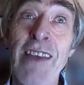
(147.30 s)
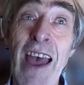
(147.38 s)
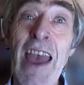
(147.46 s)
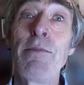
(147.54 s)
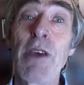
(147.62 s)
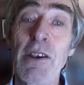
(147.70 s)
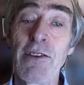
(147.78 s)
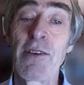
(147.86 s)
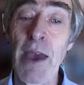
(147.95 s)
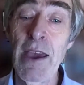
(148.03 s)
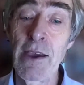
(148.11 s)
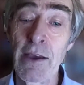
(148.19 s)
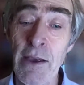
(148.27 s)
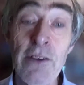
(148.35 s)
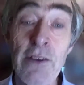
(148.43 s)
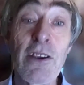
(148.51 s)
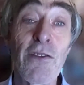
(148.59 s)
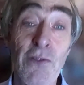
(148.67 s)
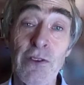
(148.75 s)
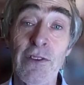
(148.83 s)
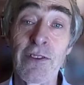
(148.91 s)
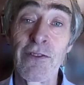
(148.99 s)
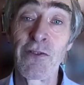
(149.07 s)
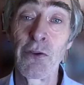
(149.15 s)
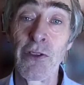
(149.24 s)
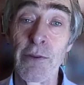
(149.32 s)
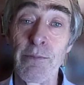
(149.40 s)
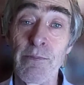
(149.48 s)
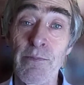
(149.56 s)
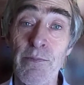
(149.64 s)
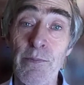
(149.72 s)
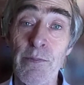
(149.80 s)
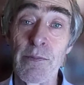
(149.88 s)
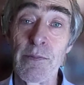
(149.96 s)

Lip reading: and aiming to make a difference for them.